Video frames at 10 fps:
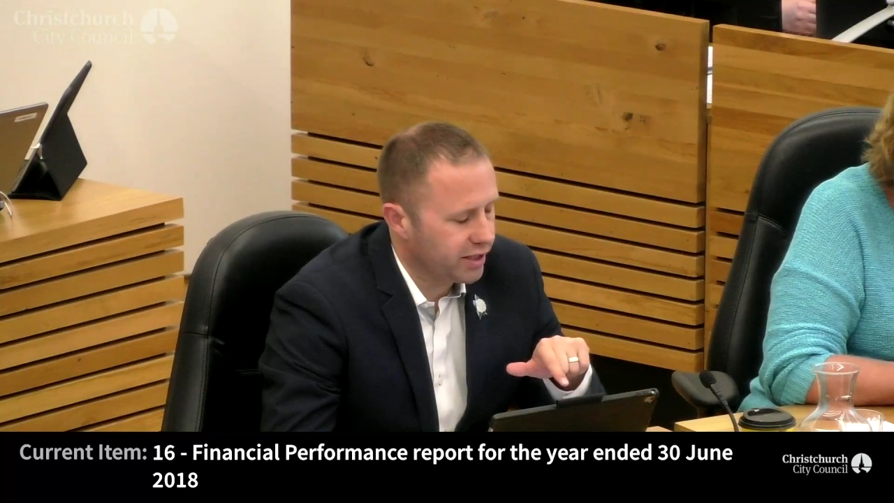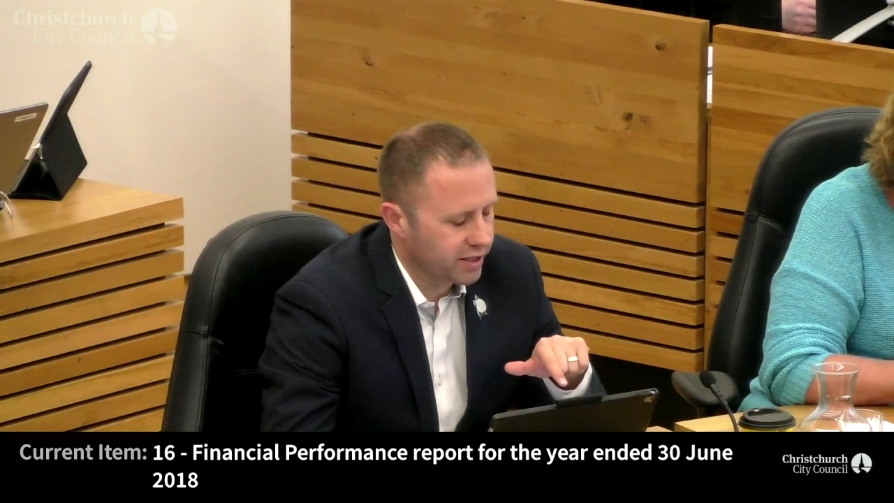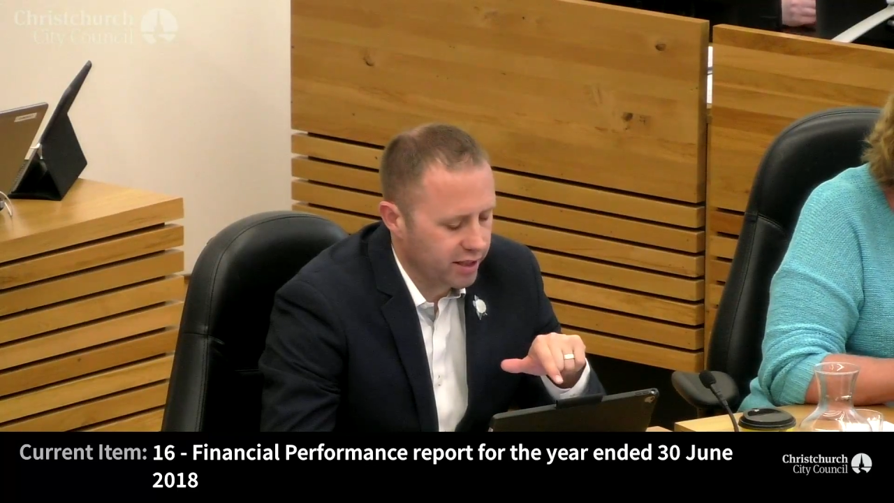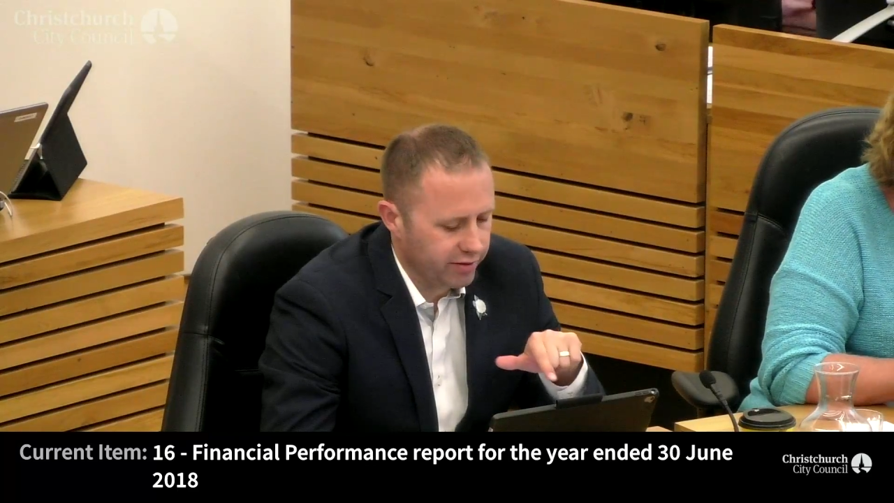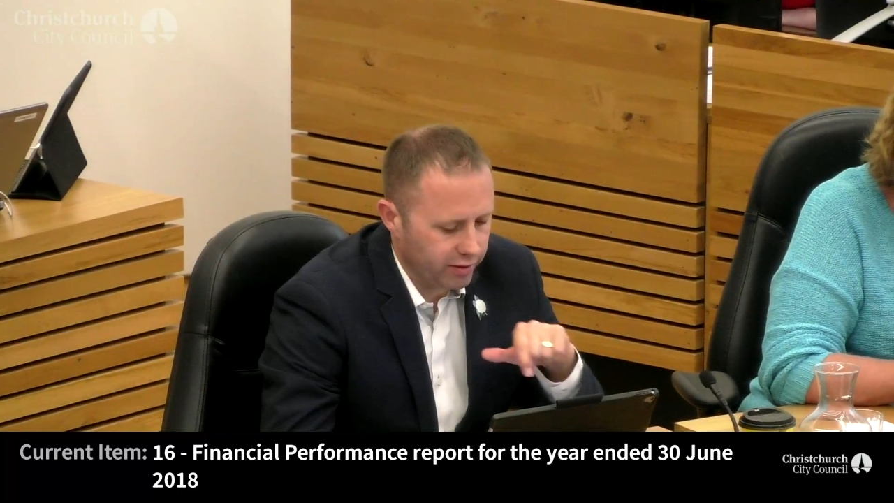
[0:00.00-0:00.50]

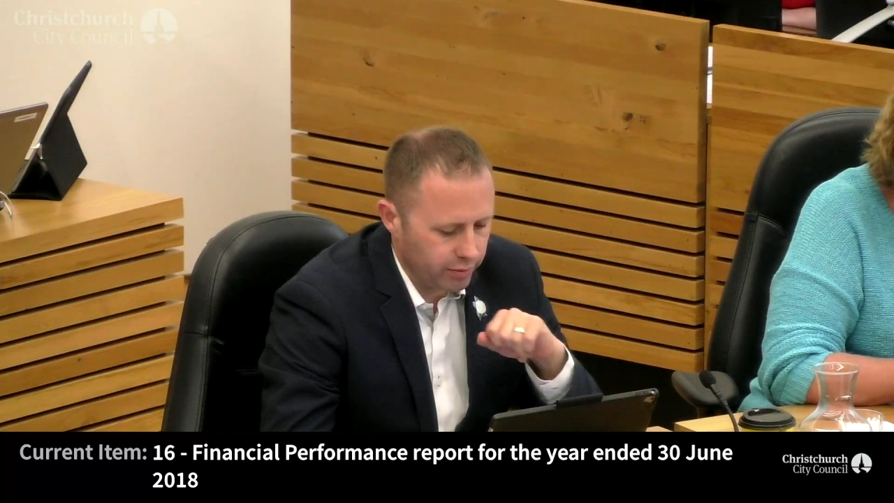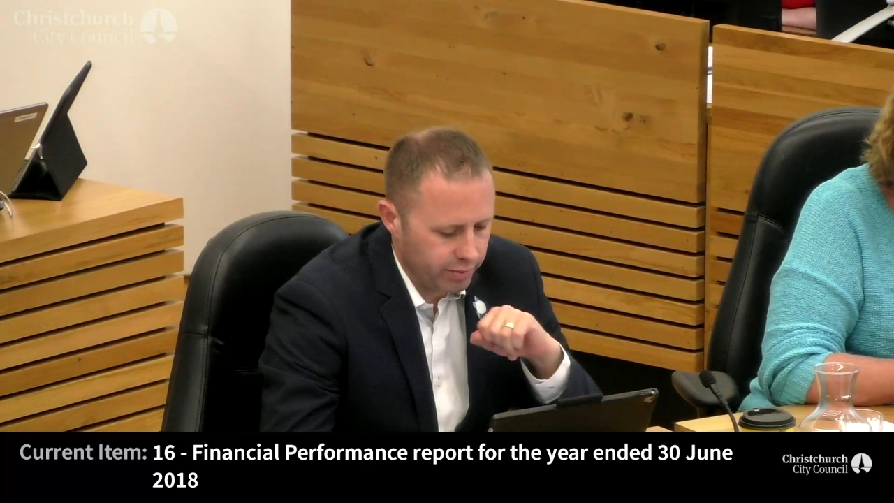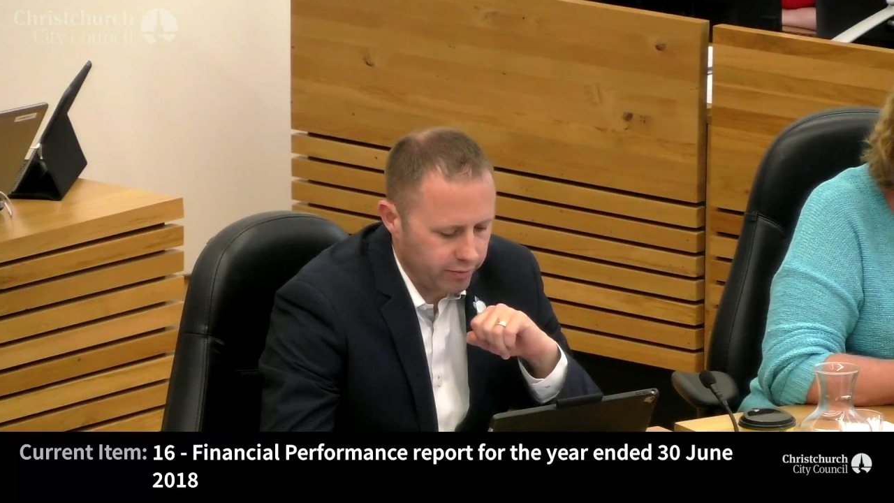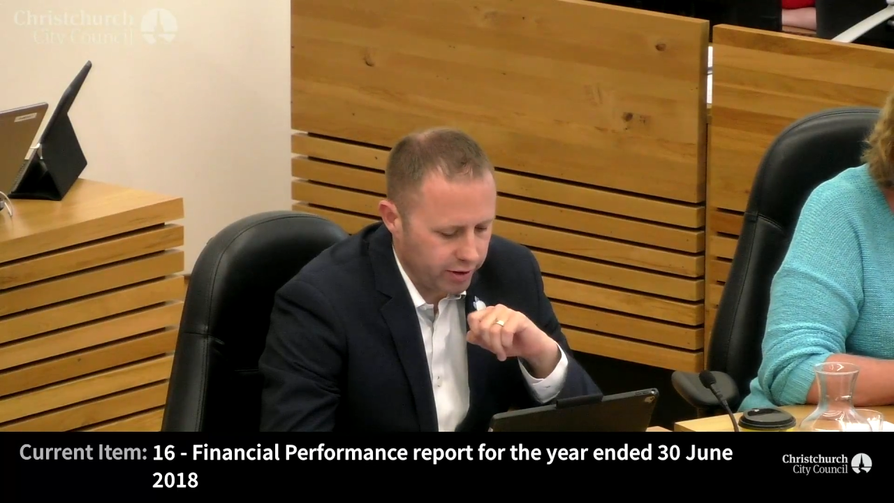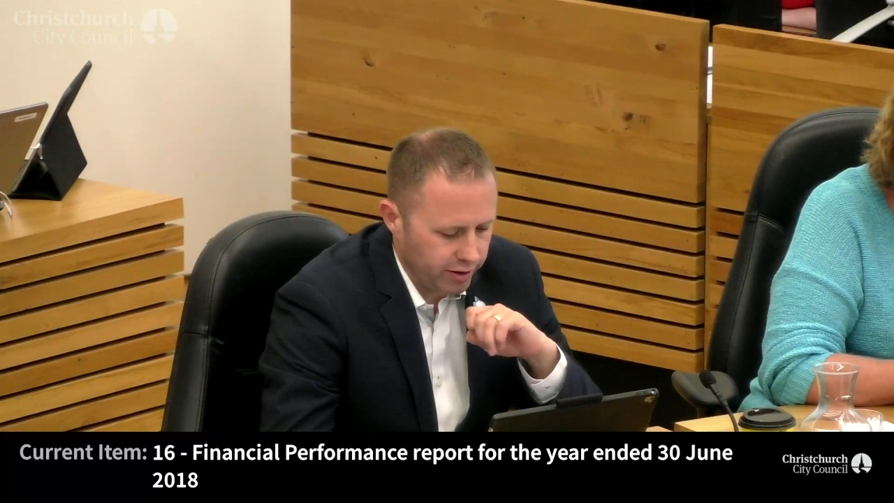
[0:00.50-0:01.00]
context
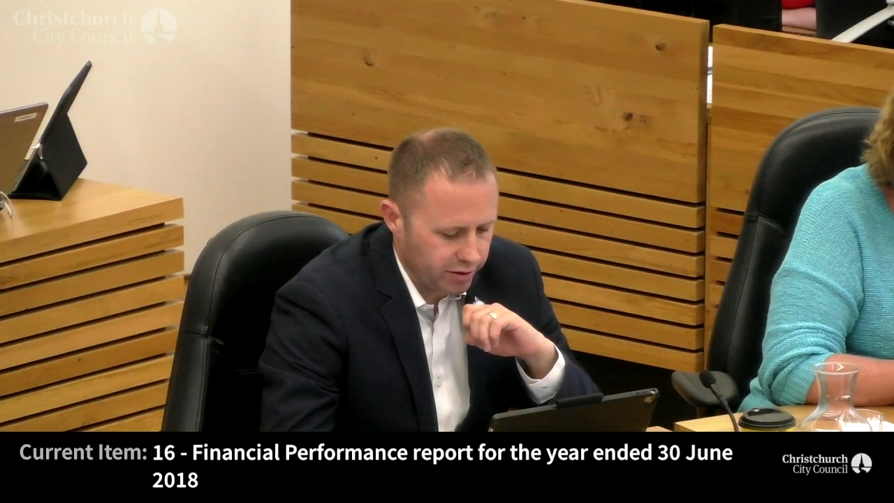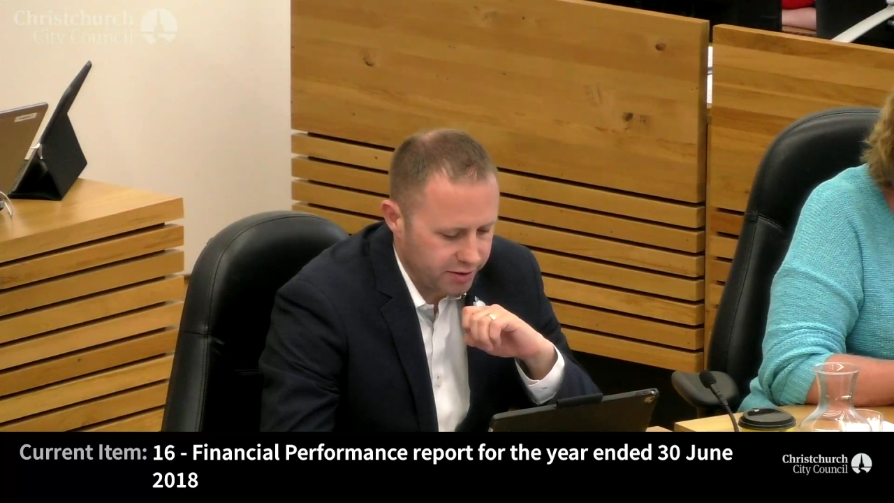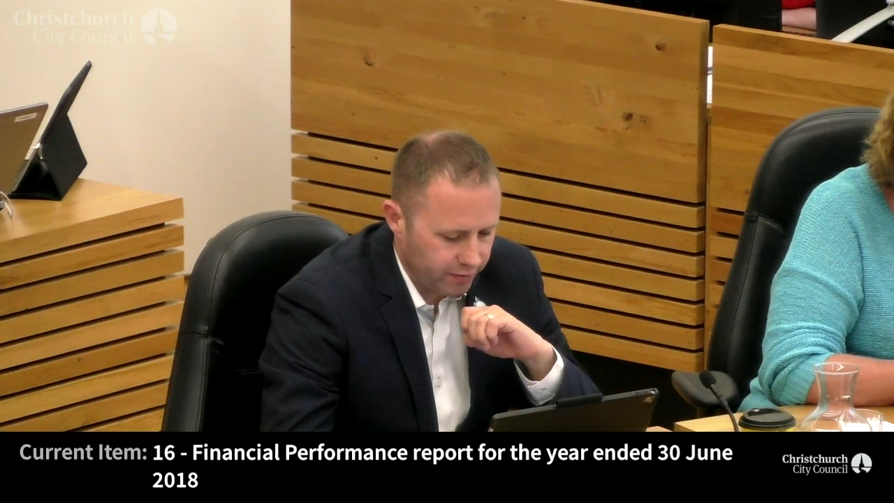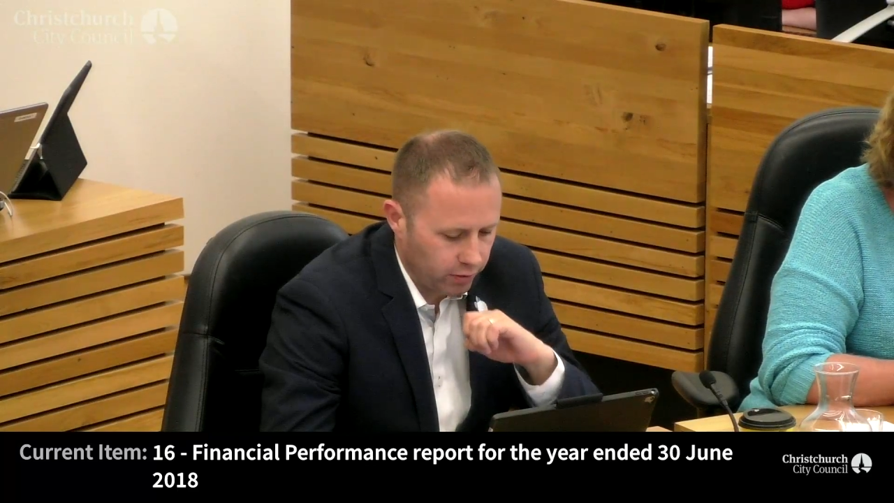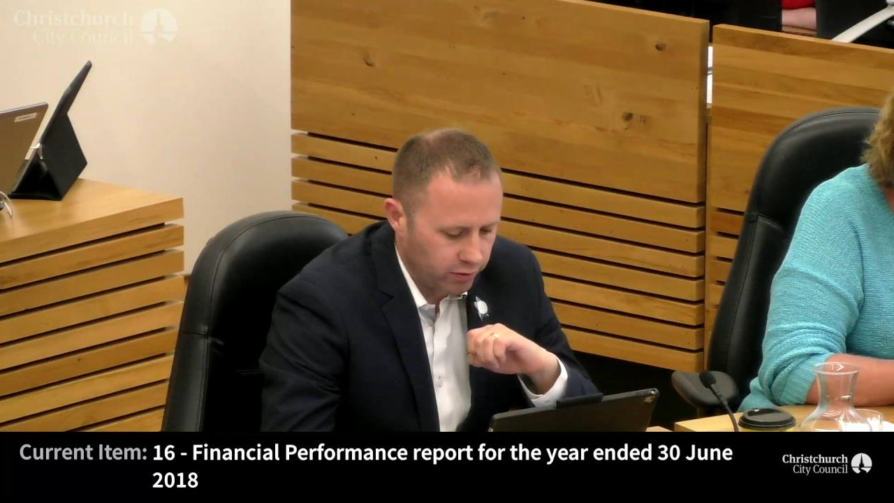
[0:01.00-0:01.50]
I think would be
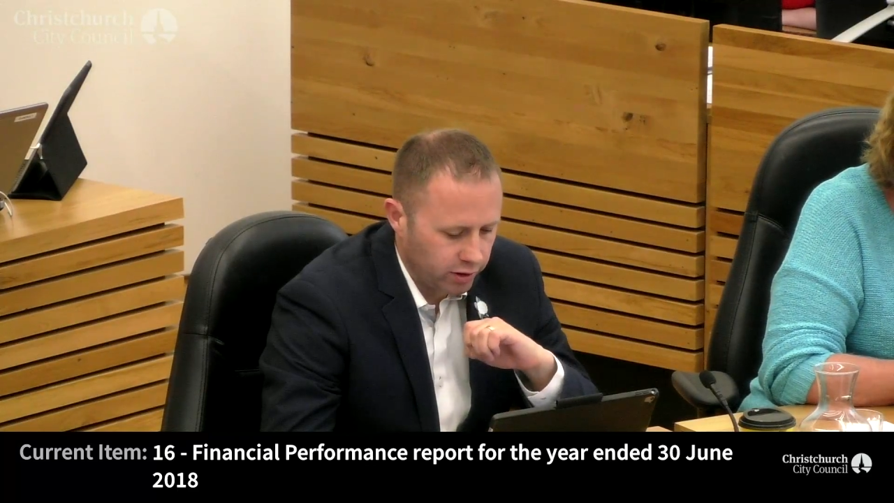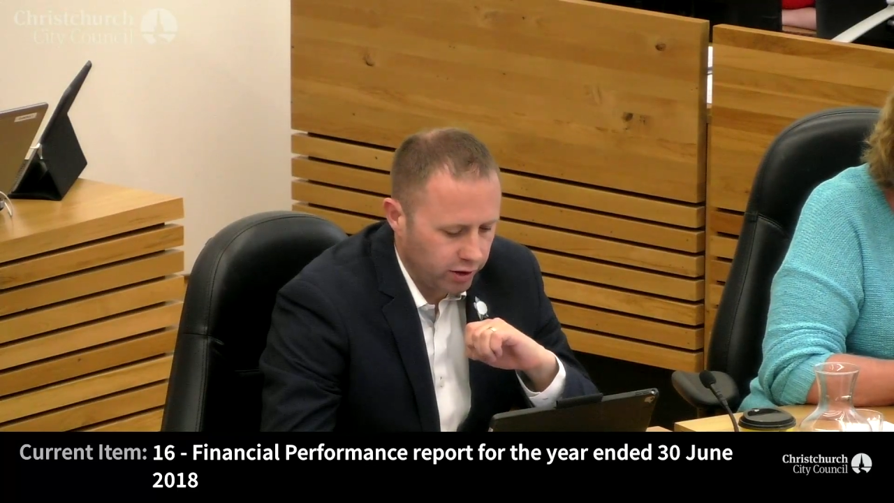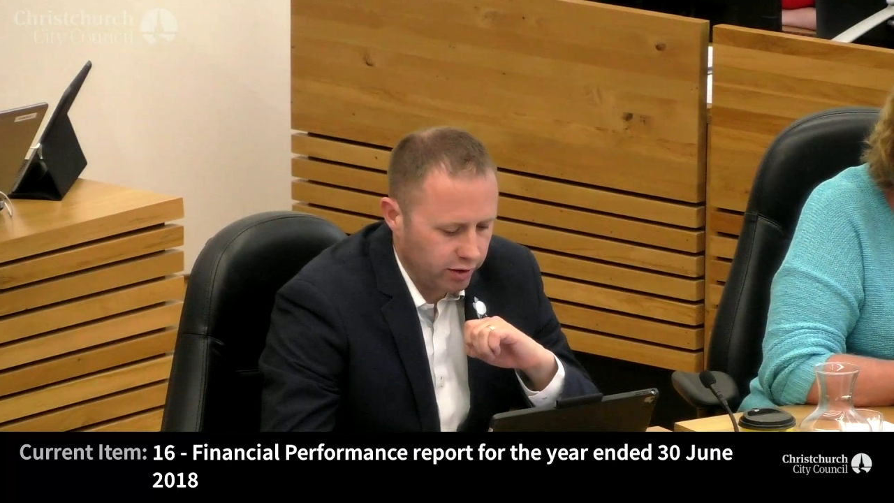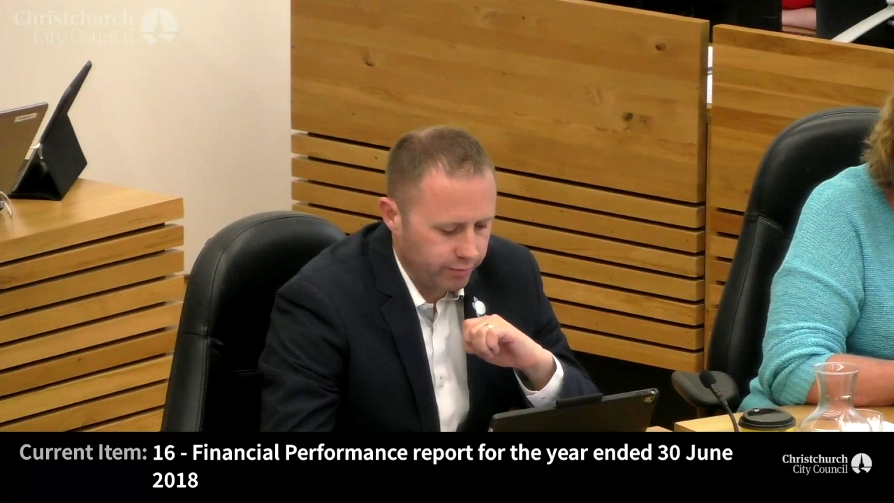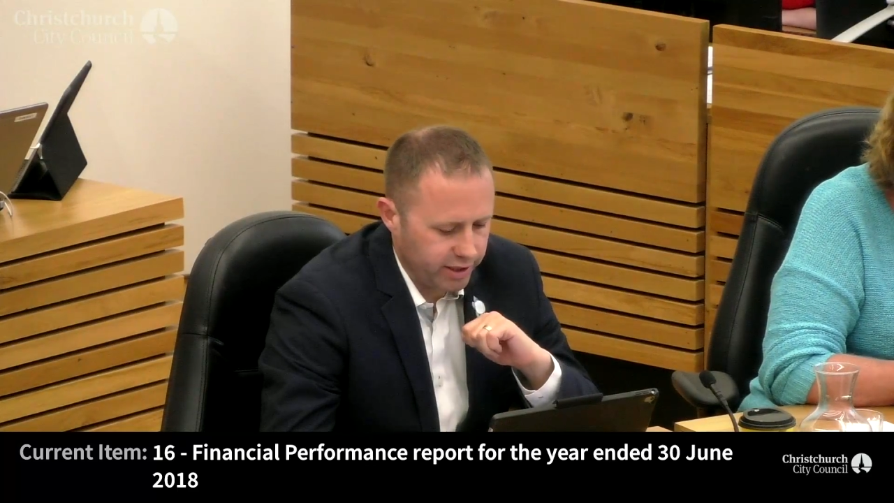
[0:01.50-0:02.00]
really
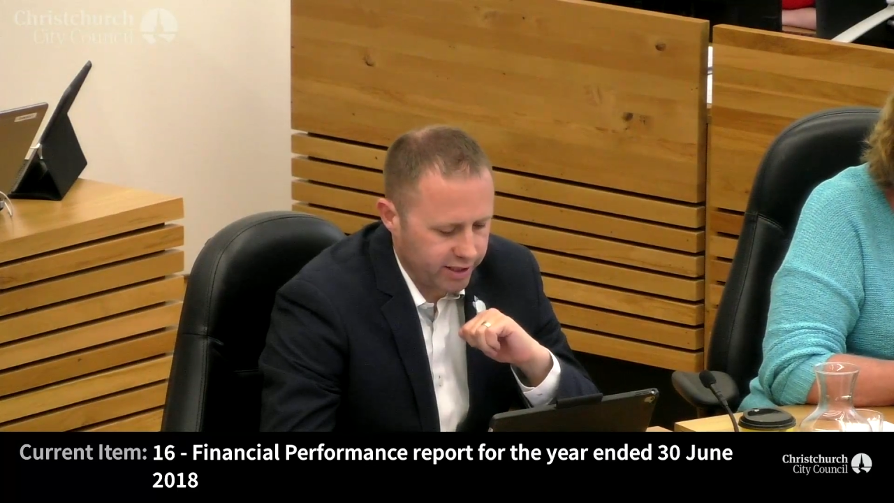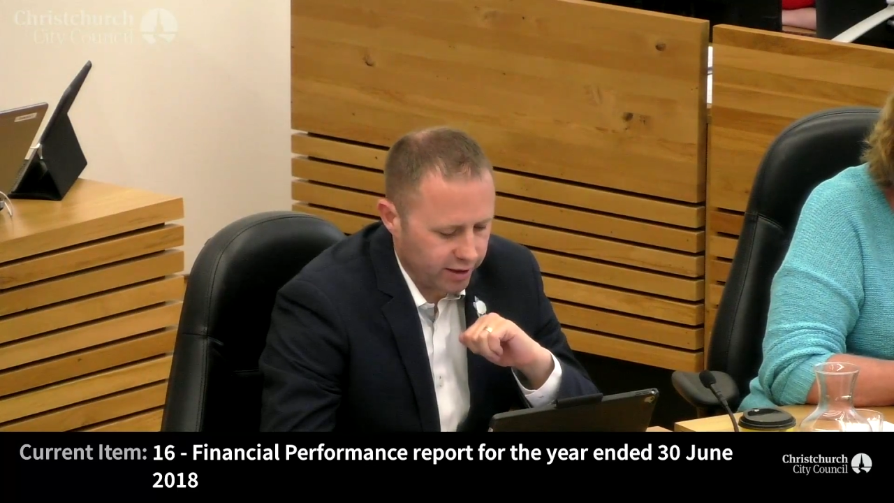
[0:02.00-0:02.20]
useful,